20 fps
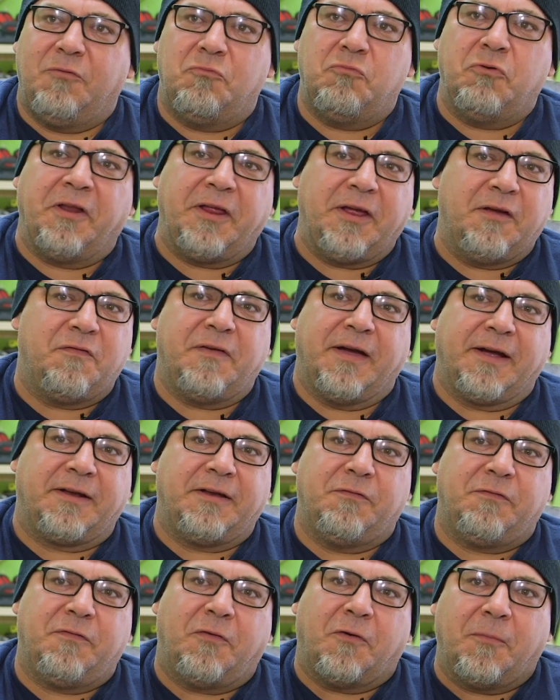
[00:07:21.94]
really
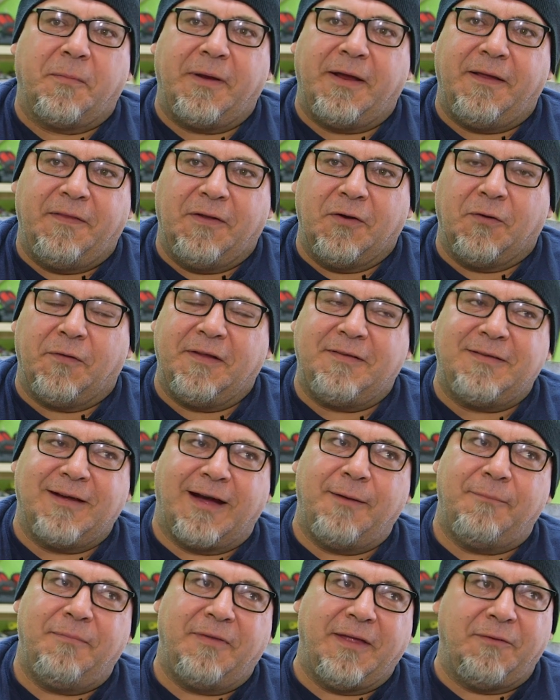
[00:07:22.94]
effective for me. The only
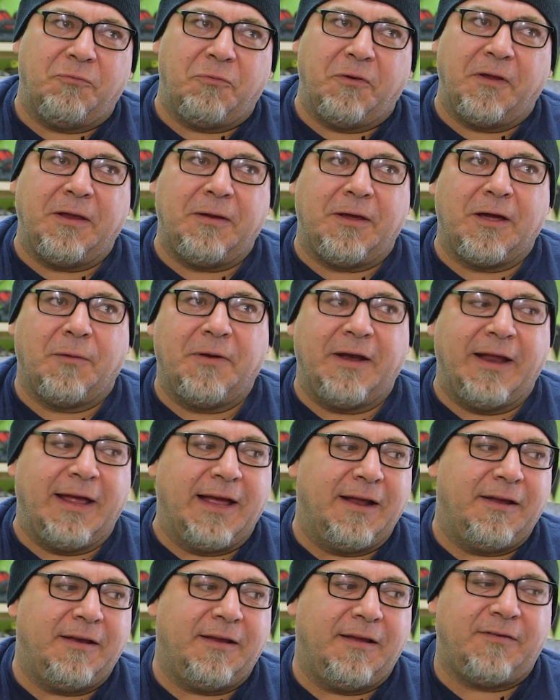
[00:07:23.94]
time they really come in
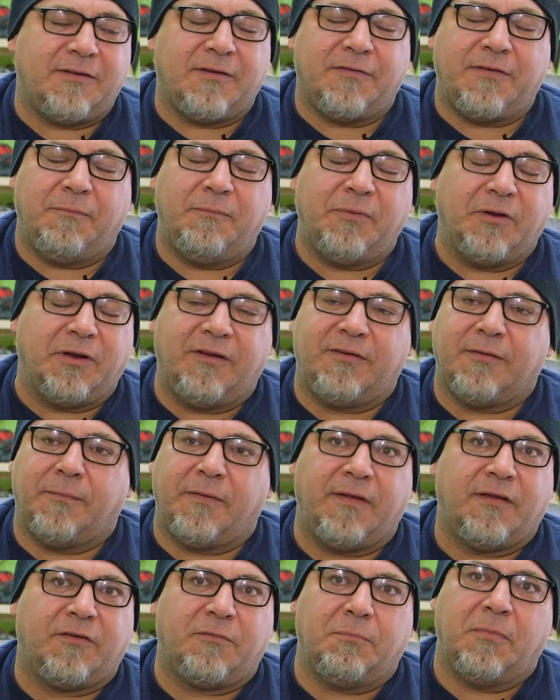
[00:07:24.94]
handy is if I'm building
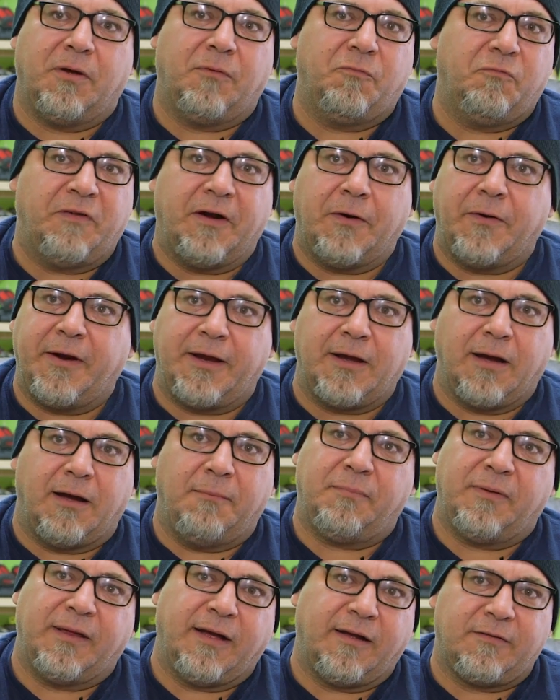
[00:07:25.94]
something that's mul very
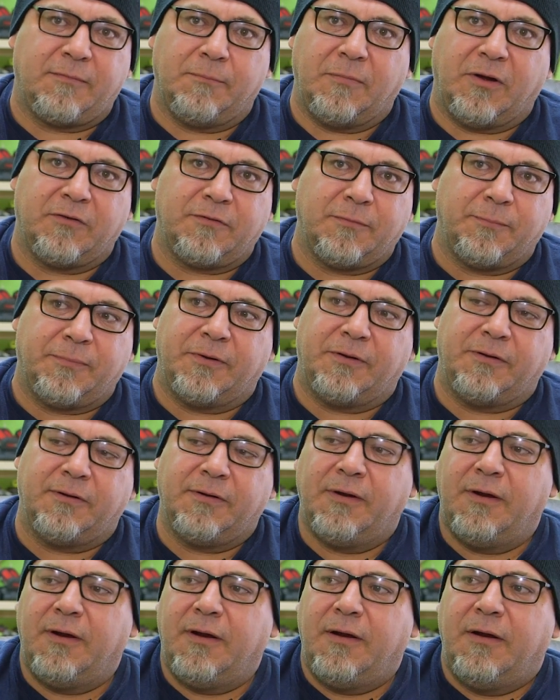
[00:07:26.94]
complex,
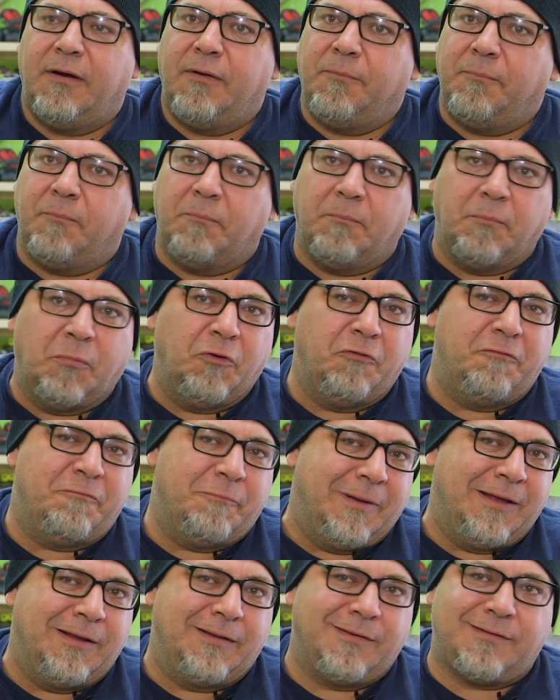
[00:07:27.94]
multiple
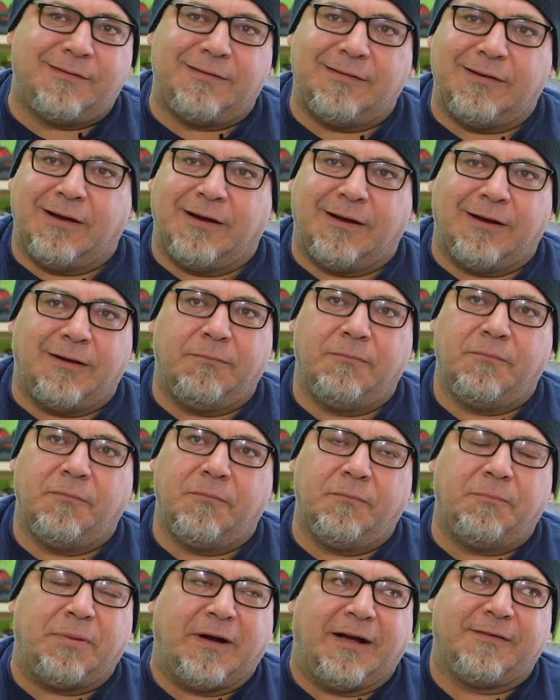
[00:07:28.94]
movements,
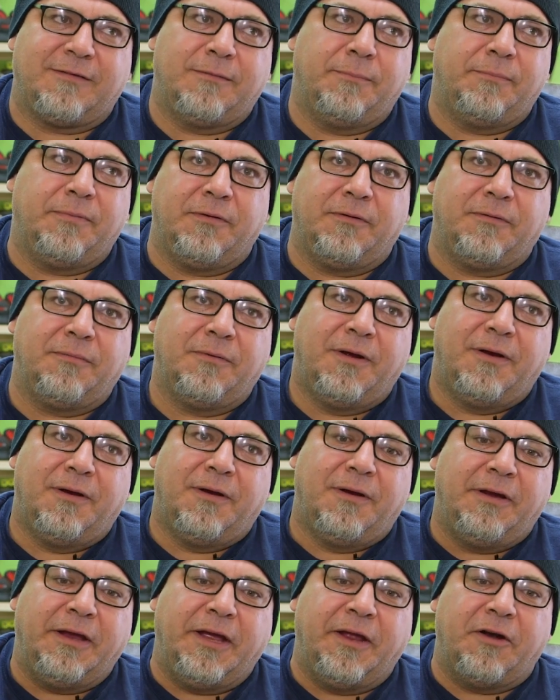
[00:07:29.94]
um, possible
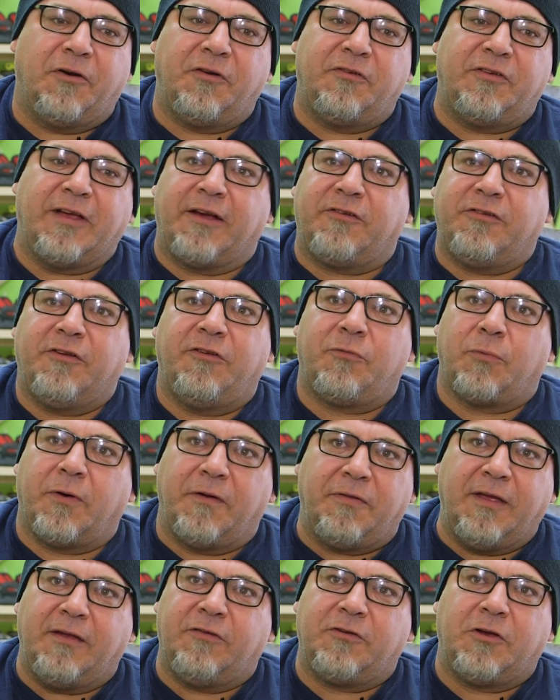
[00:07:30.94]
intersections
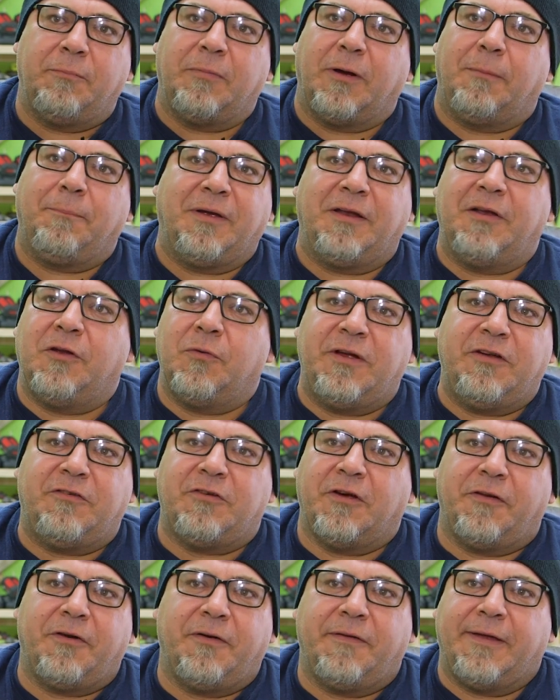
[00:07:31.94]
where things could bump into
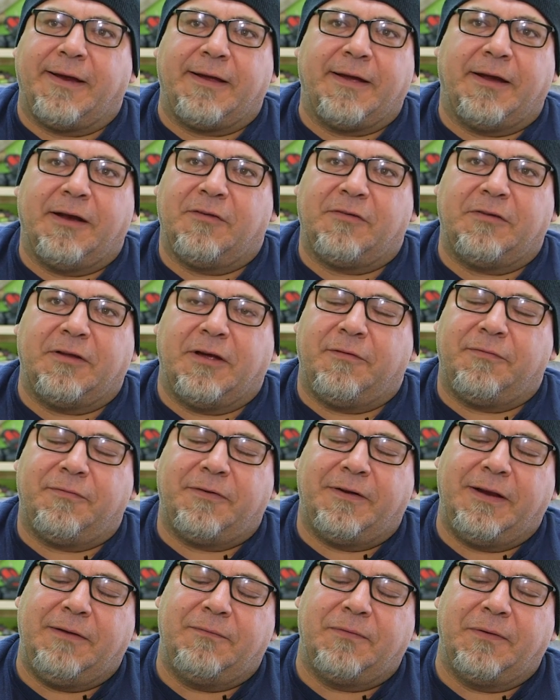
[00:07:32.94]
each other, that kind of
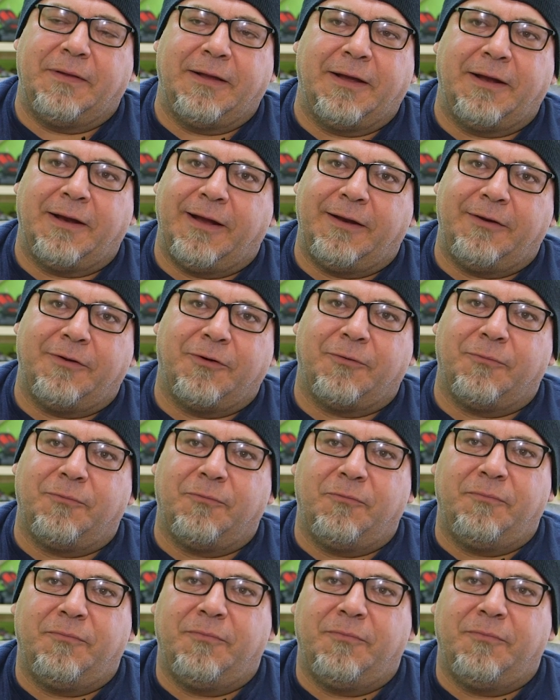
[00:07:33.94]
stuff. And even then I don't